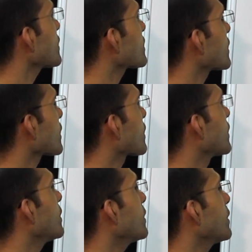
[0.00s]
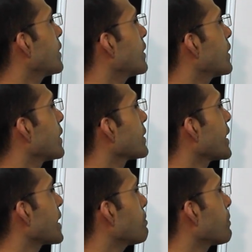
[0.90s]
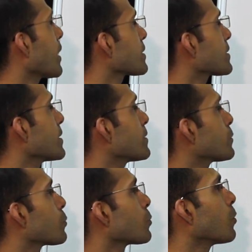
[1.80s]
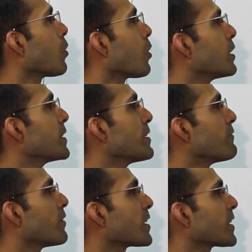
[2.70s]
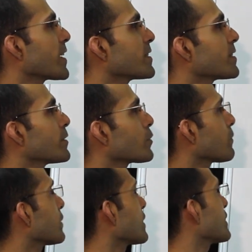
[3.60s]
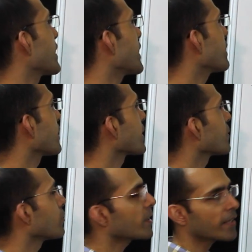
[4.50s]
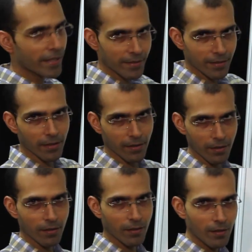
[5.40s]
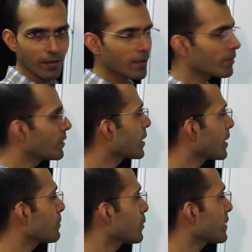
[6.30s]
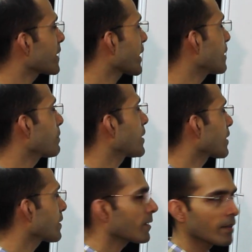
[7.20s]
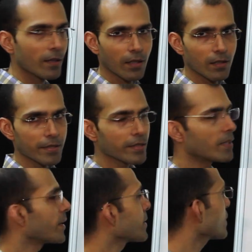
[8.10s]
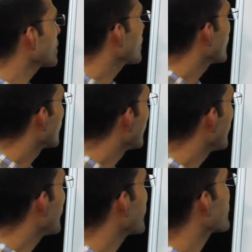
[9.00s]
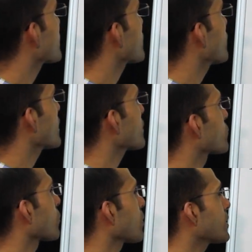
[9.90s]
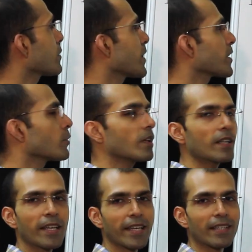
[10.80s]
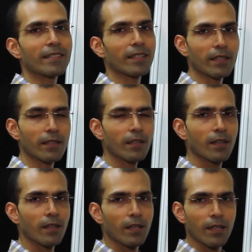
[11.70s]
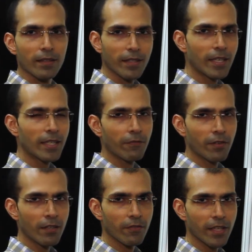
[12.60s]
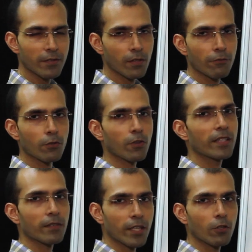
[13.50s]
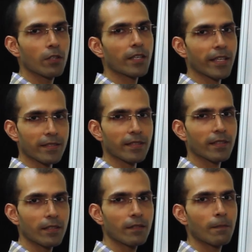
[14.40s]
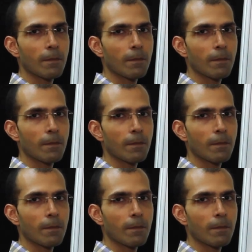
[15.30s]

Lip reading: circle that passes through all the vertices of the said regular hexagon. We'll come to the second part a little later. Let's first draw the regular hexagon. There are different ways of drawing regular hexagon.